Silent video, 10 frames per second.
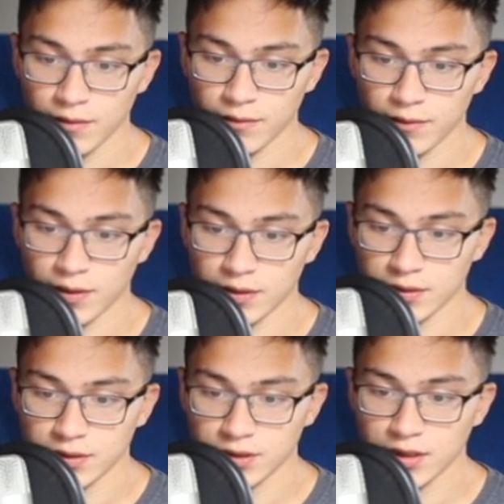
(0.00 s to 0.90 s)
Var
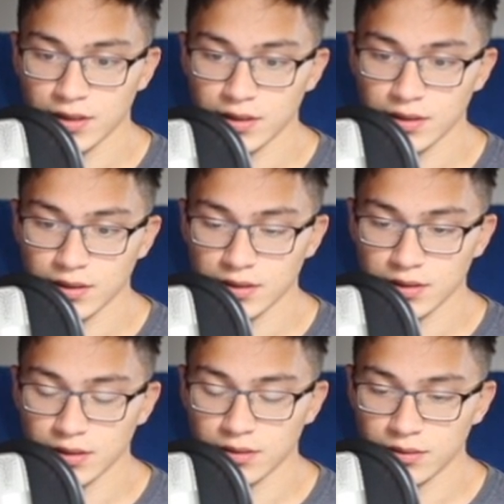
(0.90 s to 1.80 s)
j is
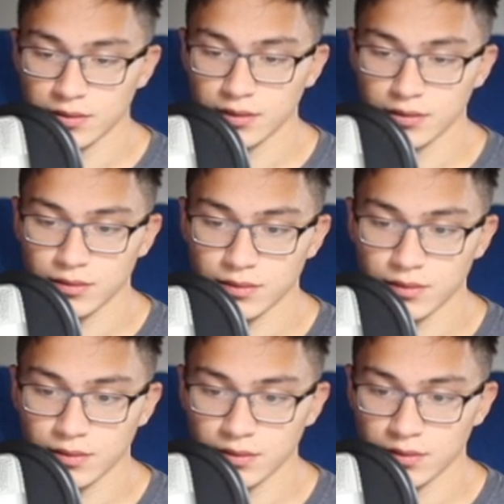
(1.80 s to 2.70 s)
equal to
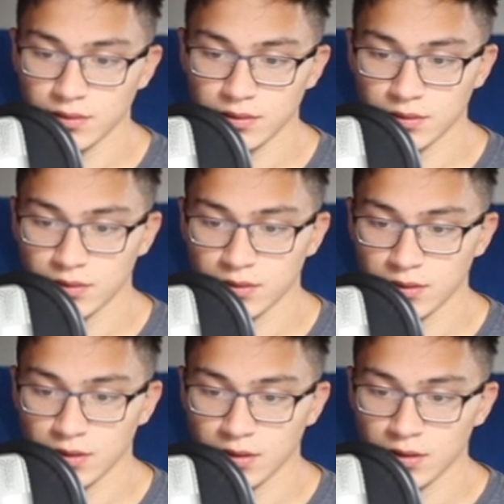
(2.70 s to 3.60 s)

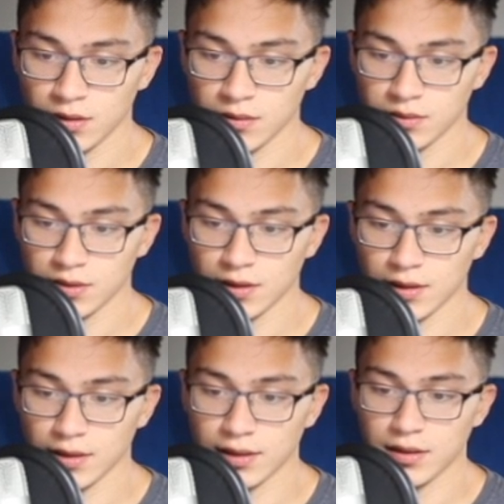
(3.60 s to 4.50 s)
numbers dot
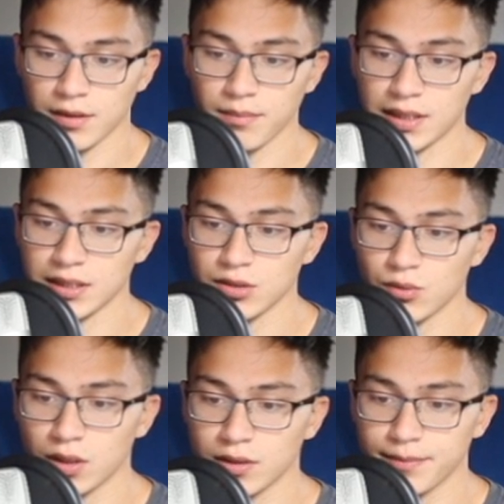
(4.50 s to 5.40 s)
length minus
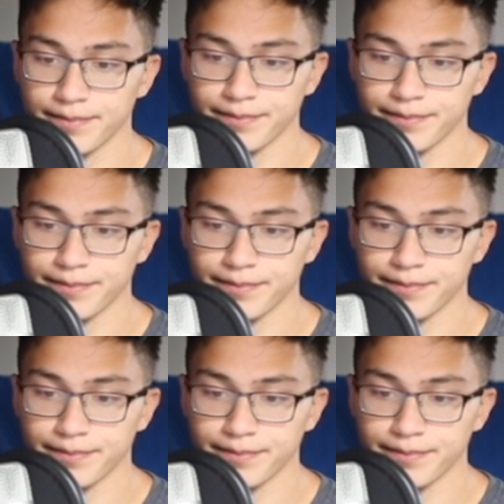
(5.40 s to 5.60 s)
1.